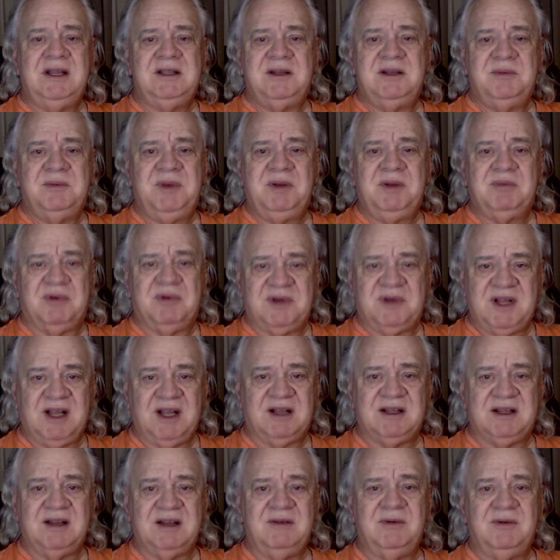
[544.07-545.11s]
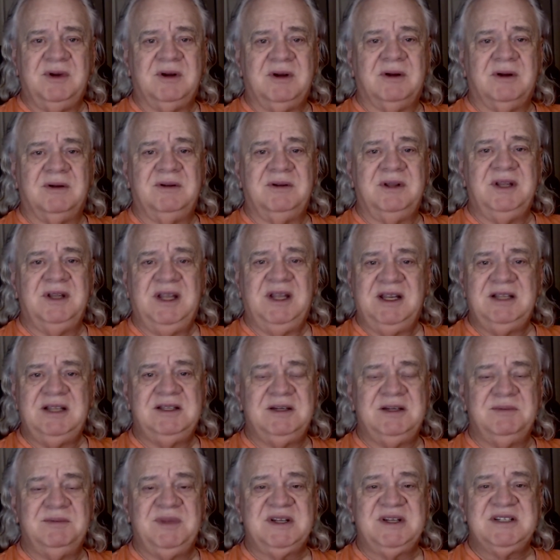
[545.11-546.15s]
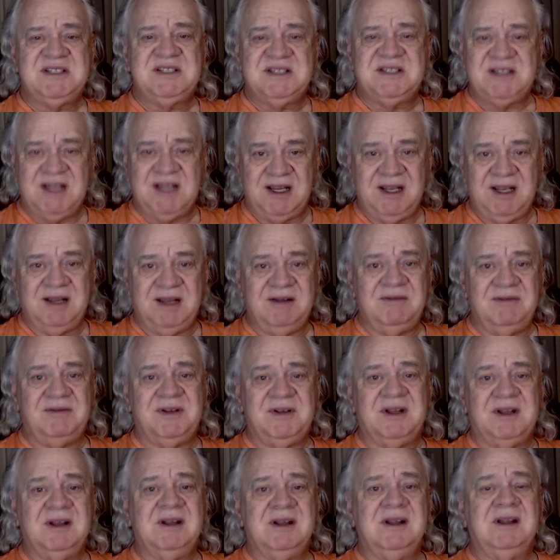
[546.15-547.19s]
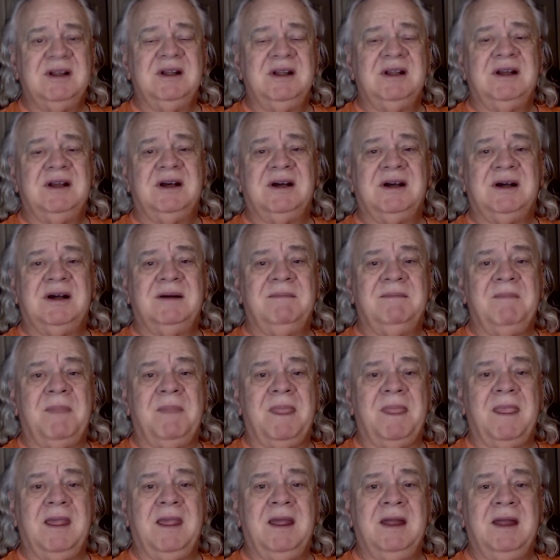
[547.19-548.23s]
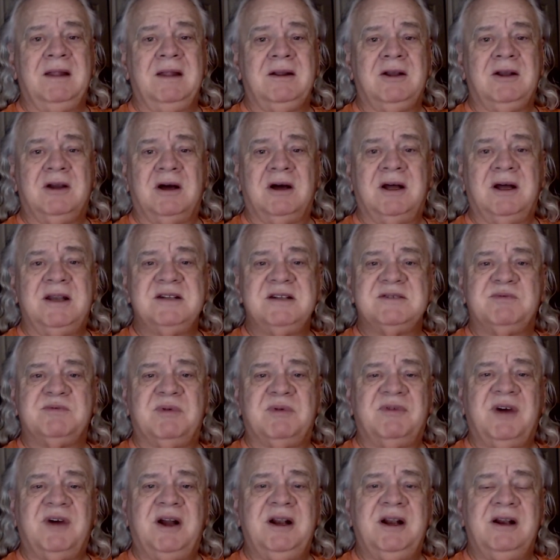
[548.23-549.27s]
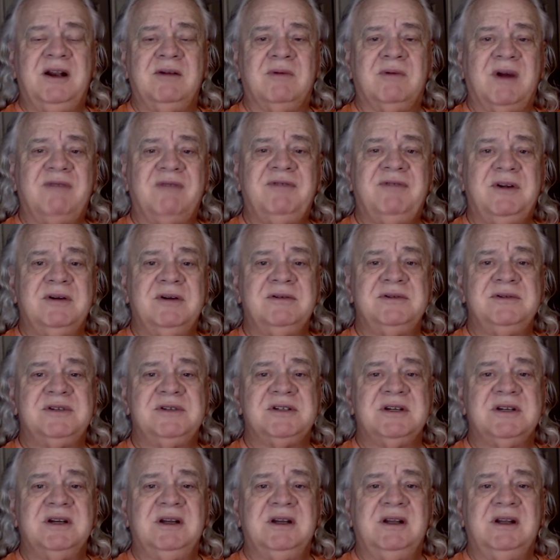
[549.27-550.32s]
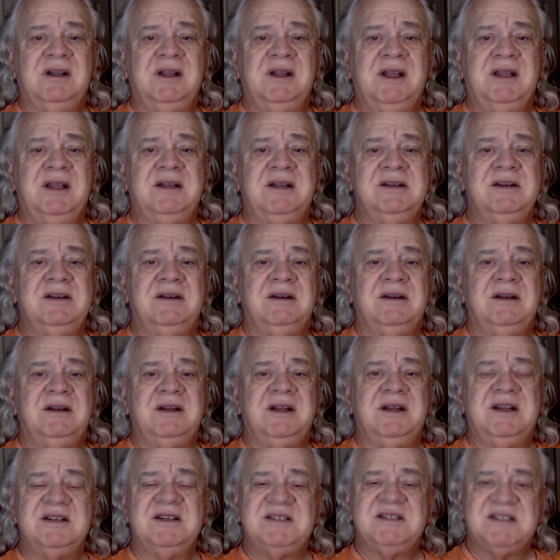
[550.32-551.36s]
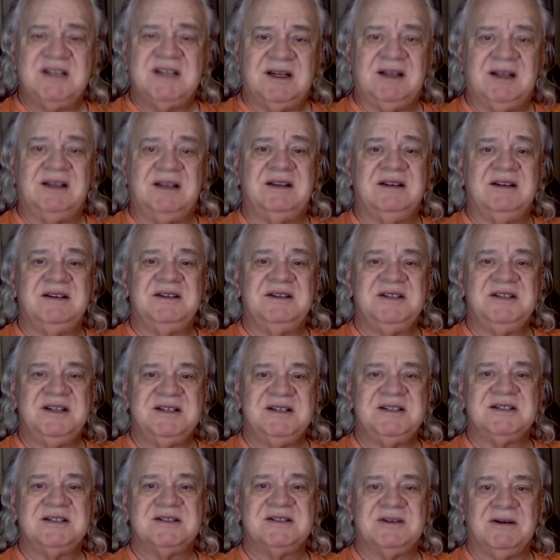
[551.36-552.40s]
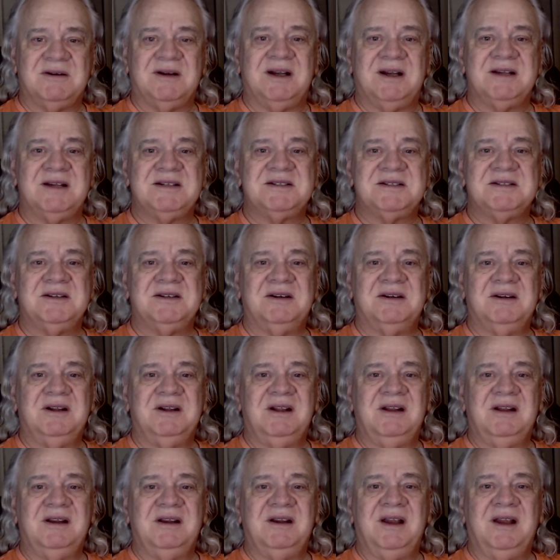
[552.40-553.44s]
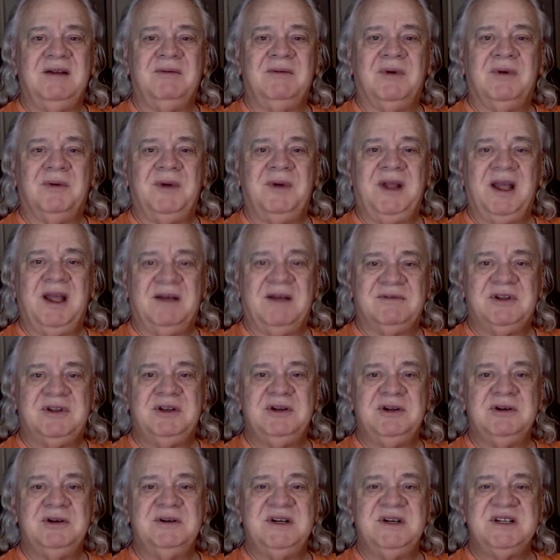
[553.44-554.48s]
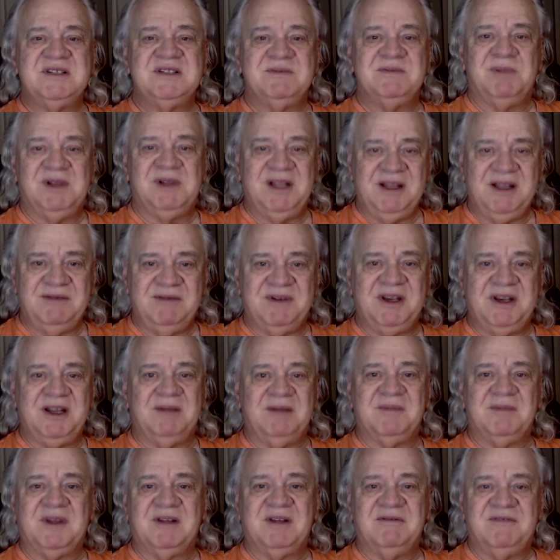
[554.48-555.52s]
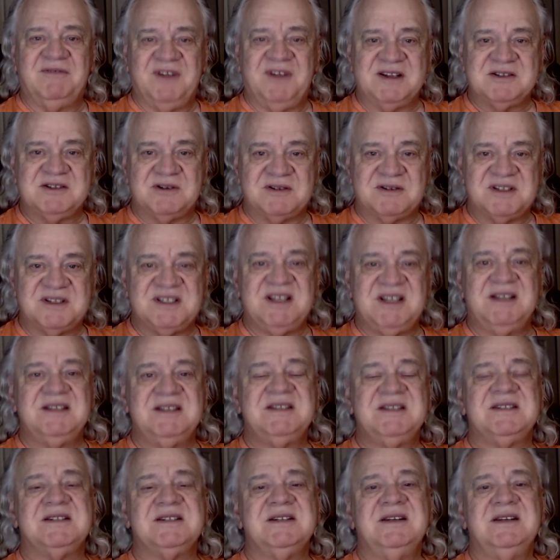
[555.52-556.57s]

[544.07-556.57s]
to be protected. We all need to be saved. And God has provided a refuge in His Son, Jesus Christ. And what we have to do is believe in Him, confess our sins,